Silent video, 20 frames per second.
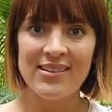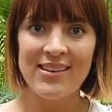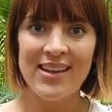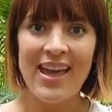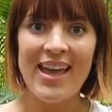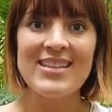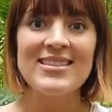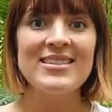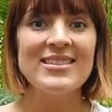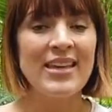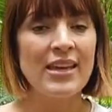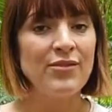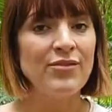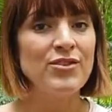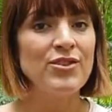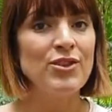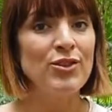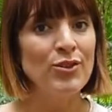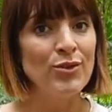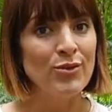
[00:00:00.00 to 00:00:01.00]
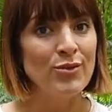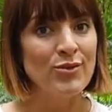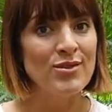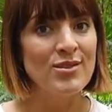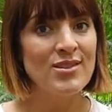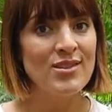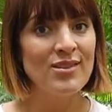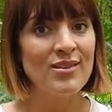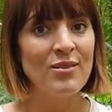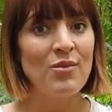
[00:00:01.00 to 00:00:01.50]
and safe to use.
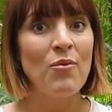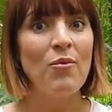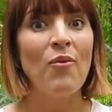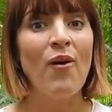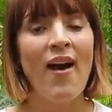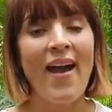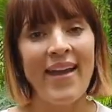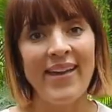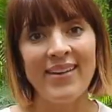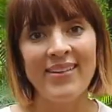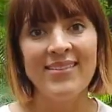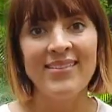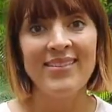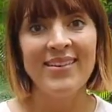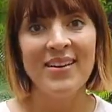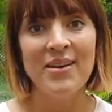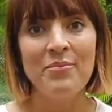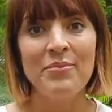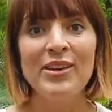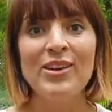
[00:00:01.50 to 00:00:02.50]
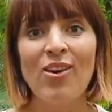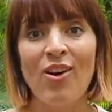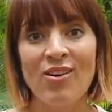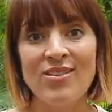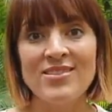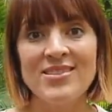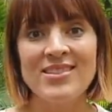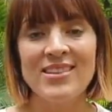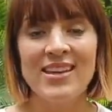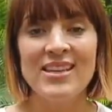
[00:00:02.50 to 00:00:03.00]
Why?
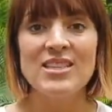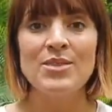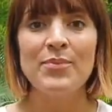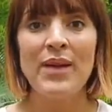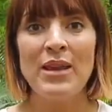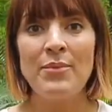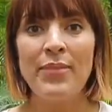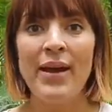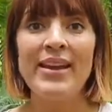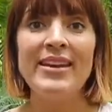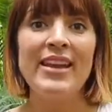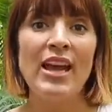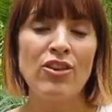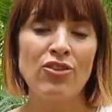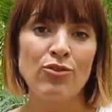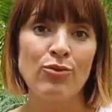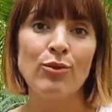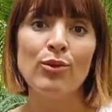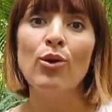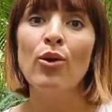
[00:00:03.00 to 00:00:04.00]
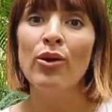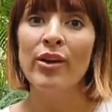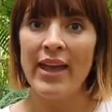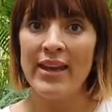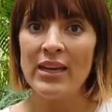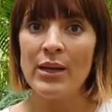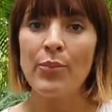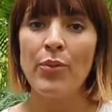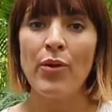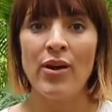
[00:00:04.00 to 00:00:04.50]
Because it's made by natural
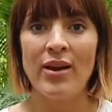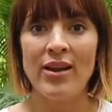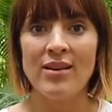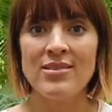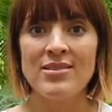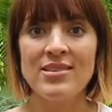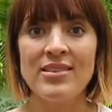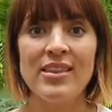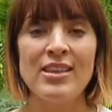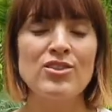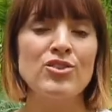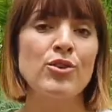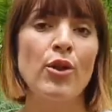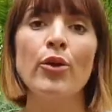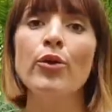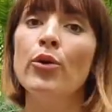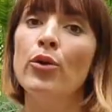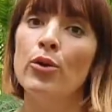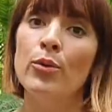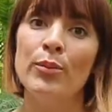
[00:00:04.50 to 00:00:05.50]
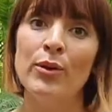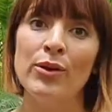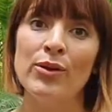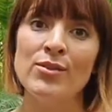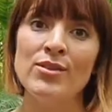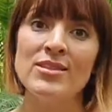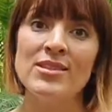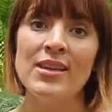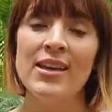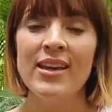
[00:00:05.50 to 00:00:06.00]
organic products. There's no
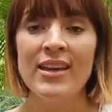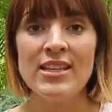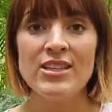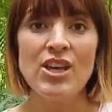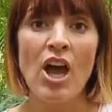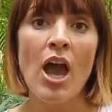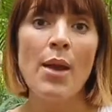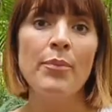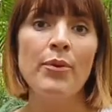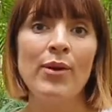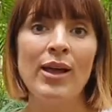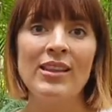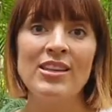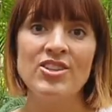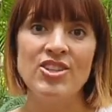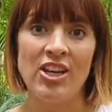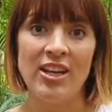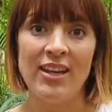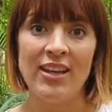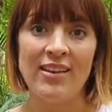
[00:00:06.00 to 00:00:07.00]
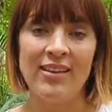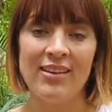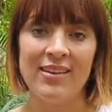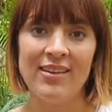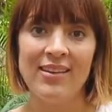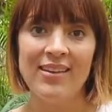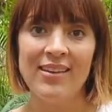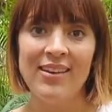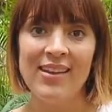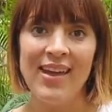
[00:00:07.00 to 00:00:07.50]
hormones, it's hypoallergenic,
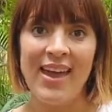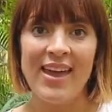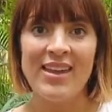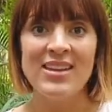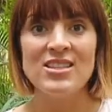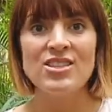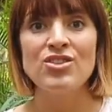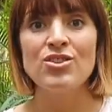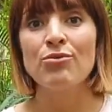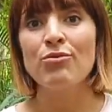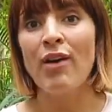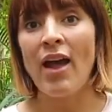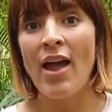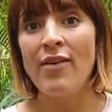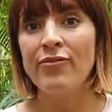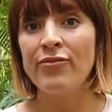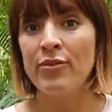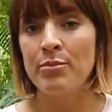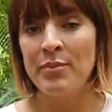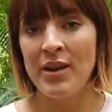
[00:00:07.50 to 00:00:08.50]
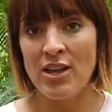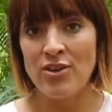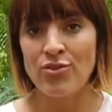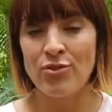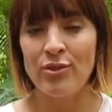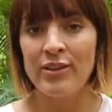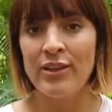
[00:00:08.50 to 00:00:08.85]
and it's derived from natural